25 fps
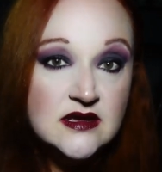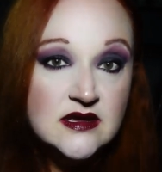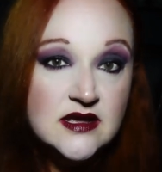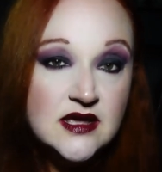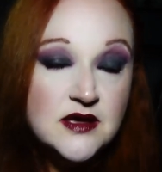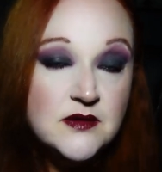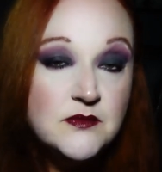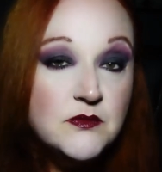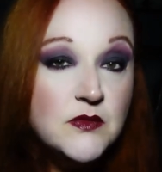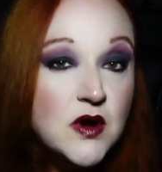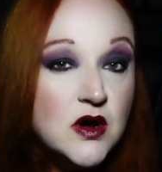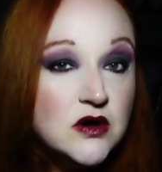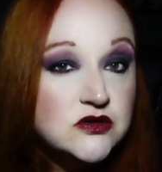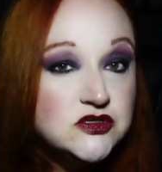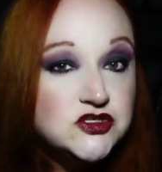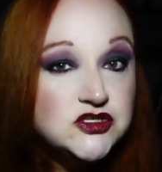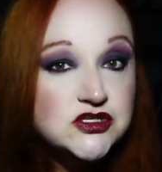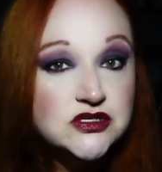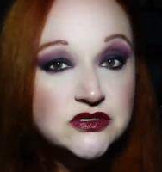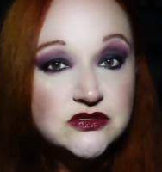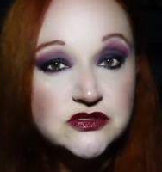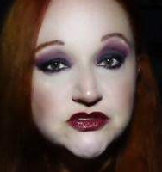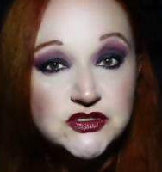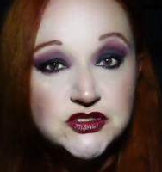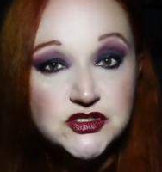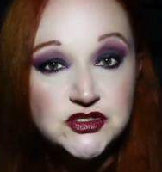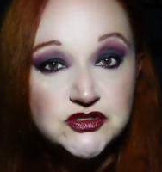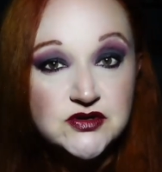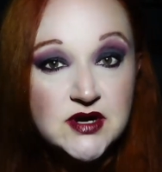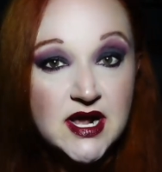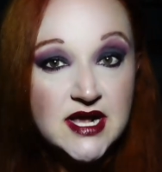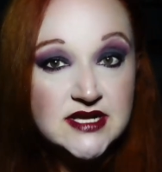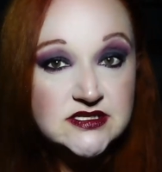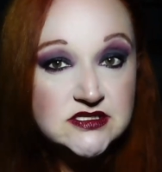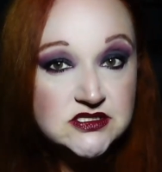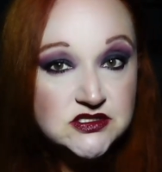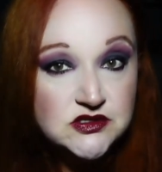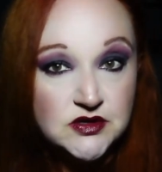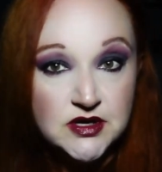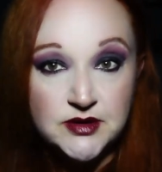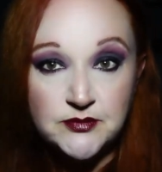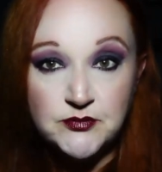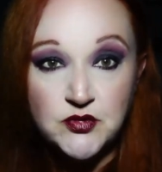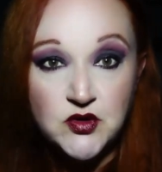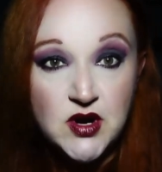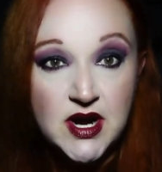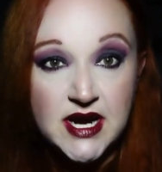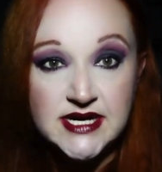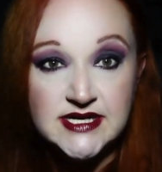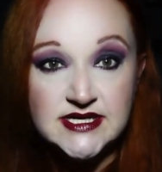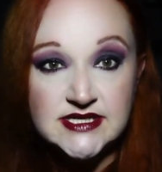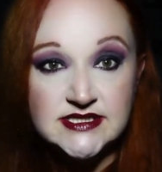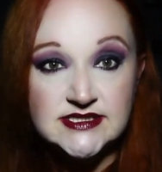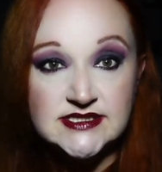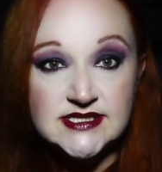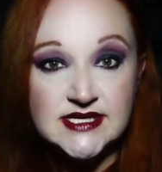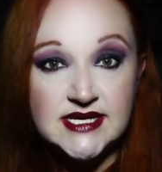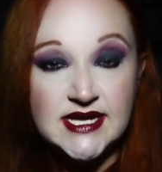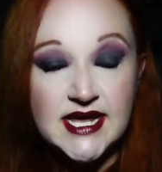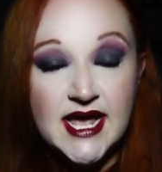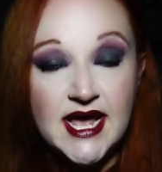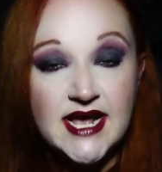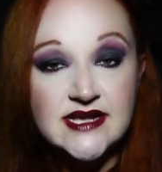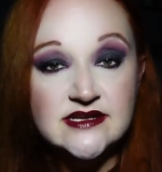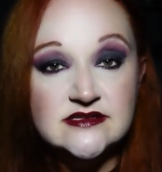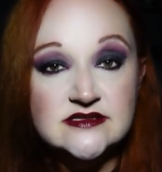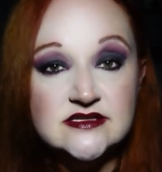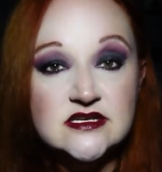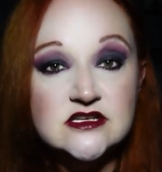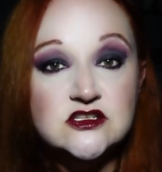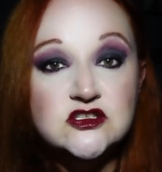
Emotional stress during pregnancy has